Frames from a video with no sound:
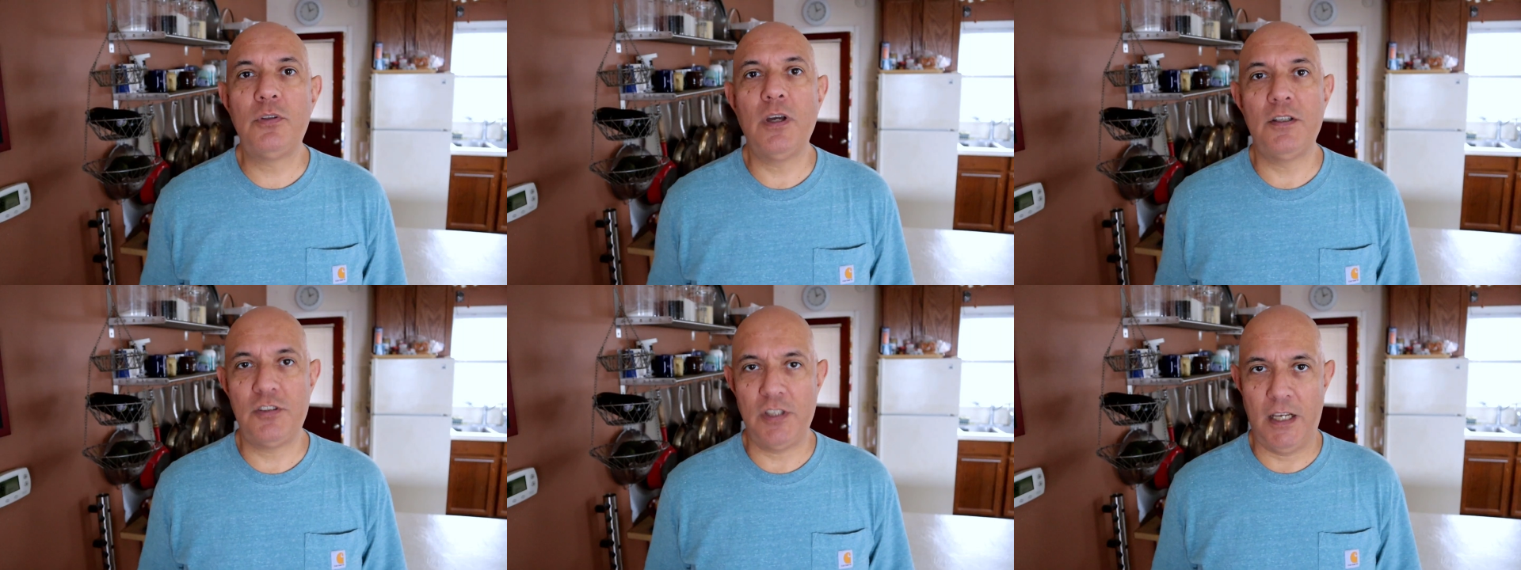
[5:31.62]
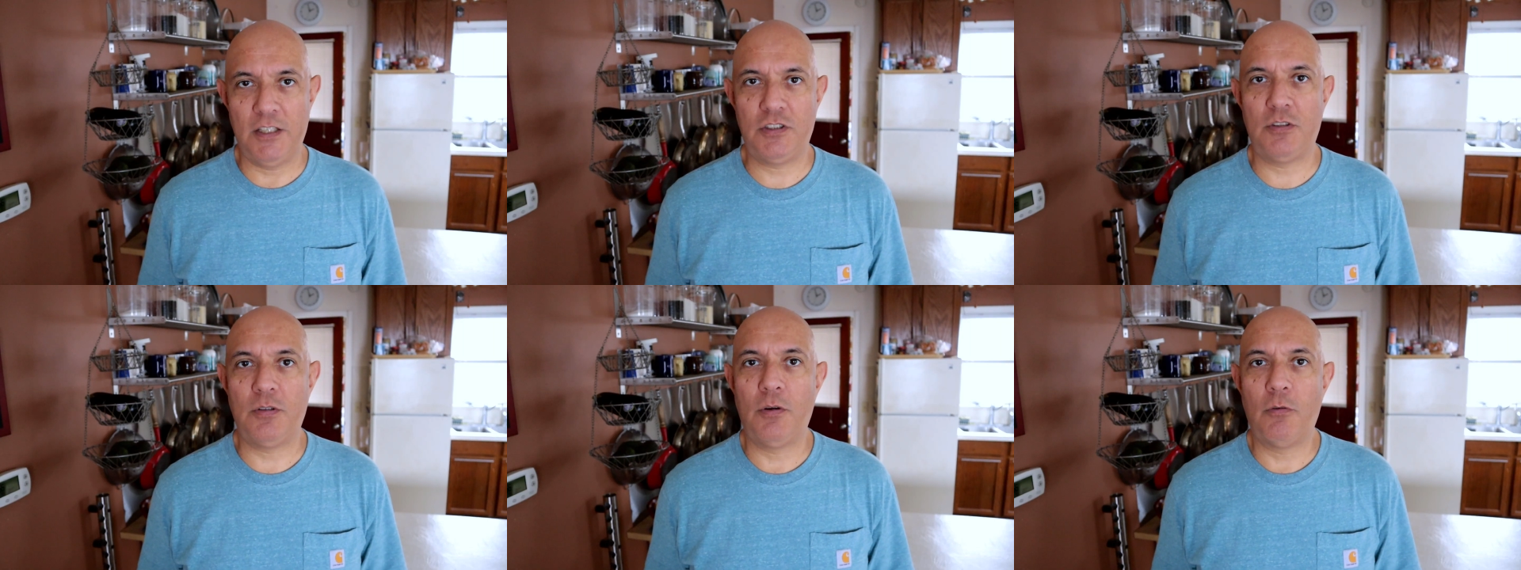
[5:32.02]

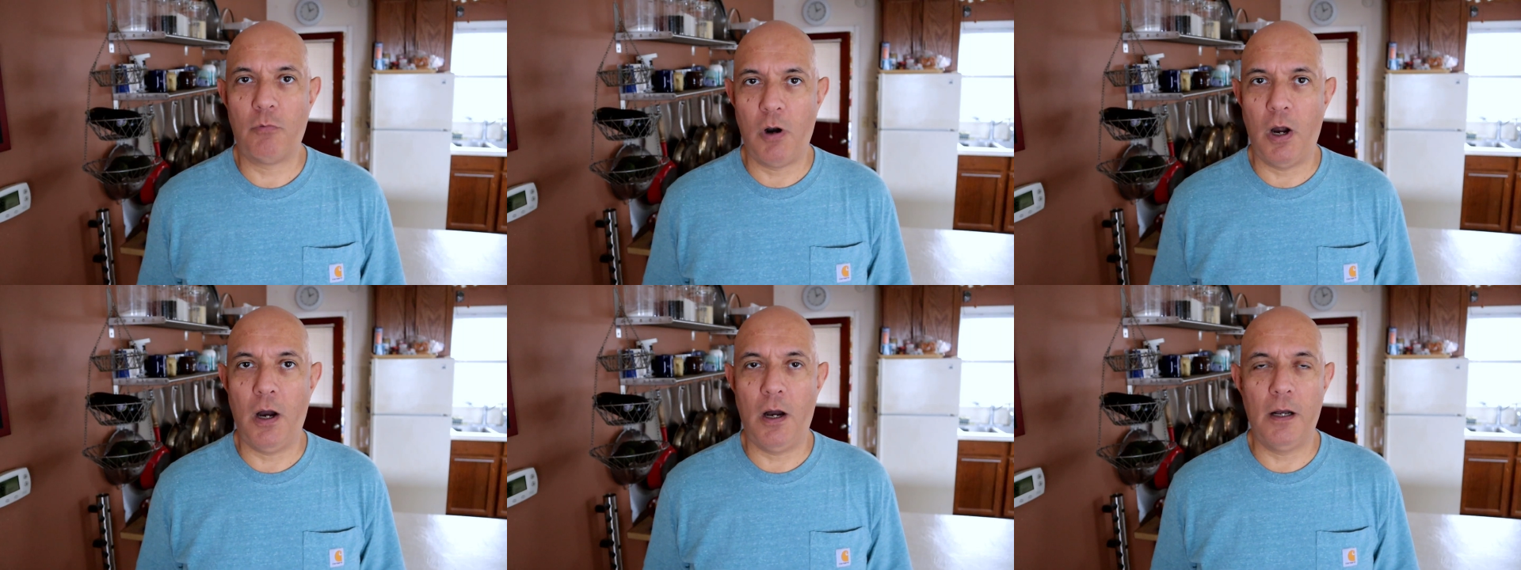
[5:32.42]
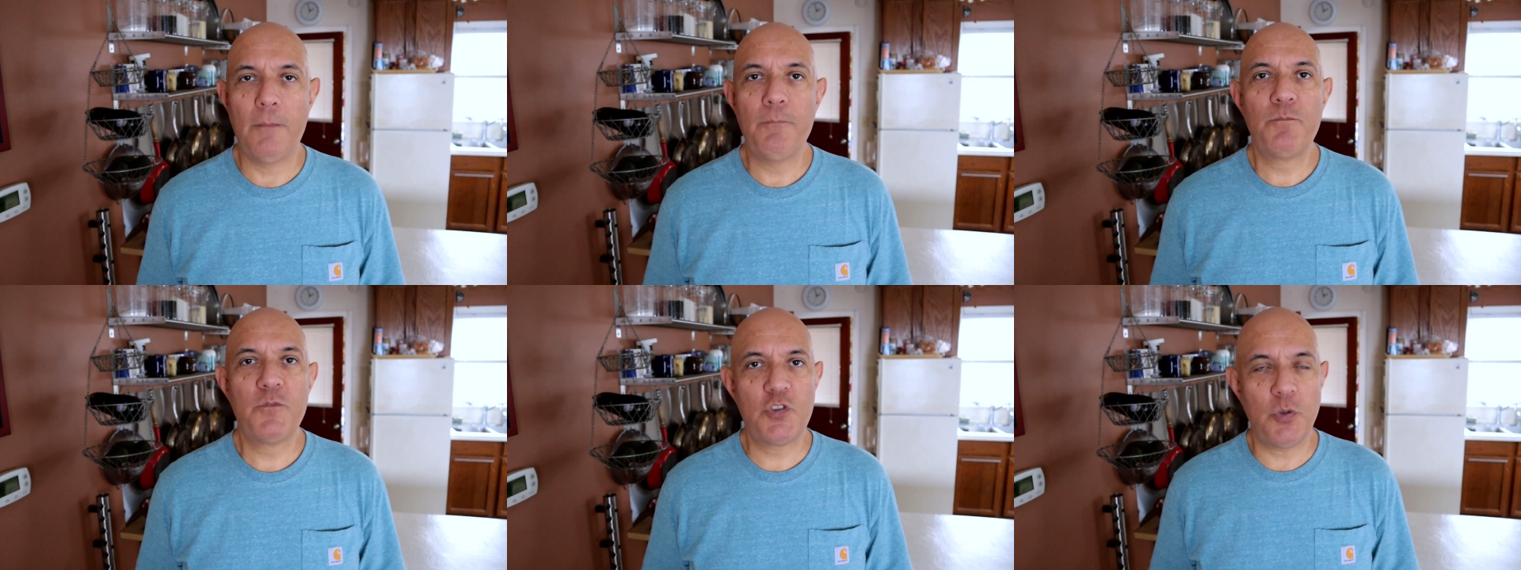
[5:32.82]
digest raw,
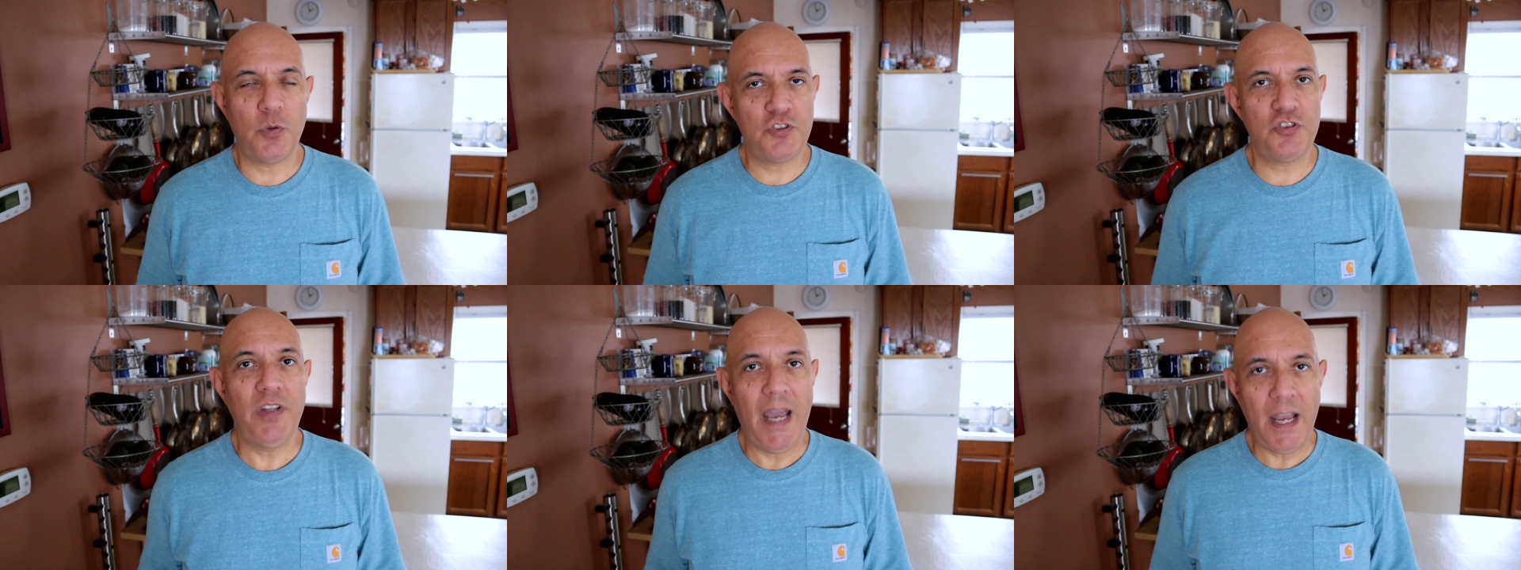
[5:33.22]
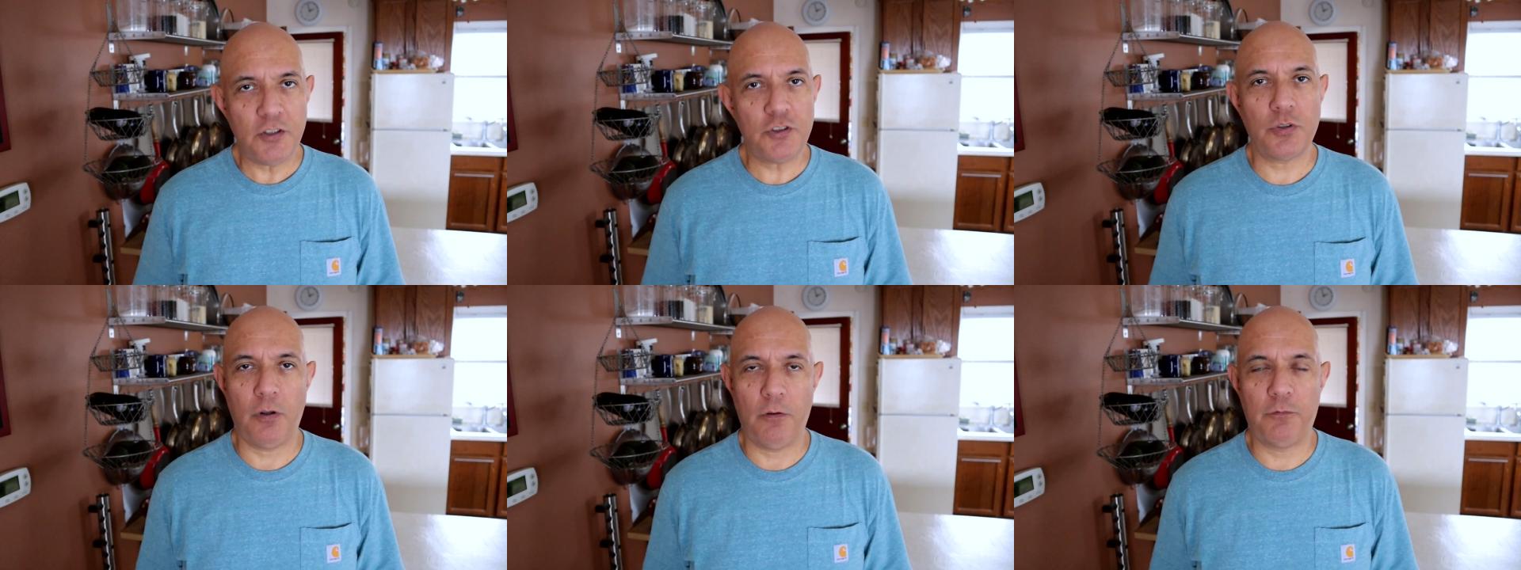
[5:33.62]
so it's
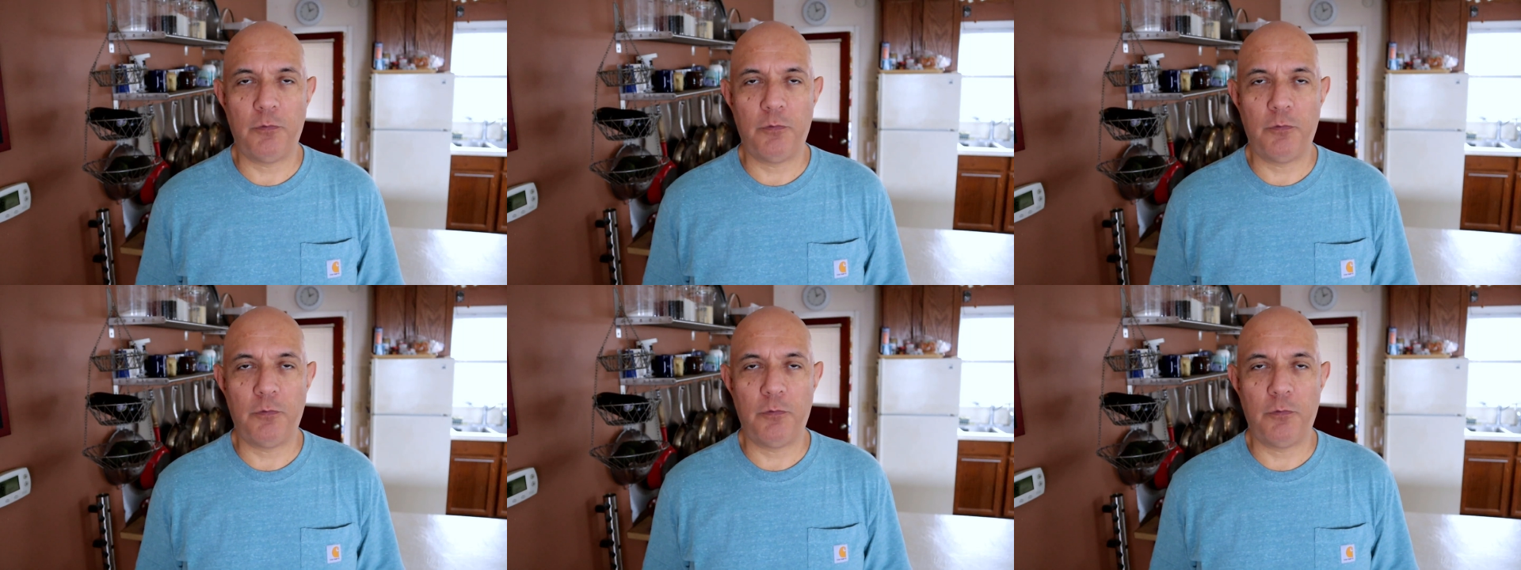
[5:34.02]
natural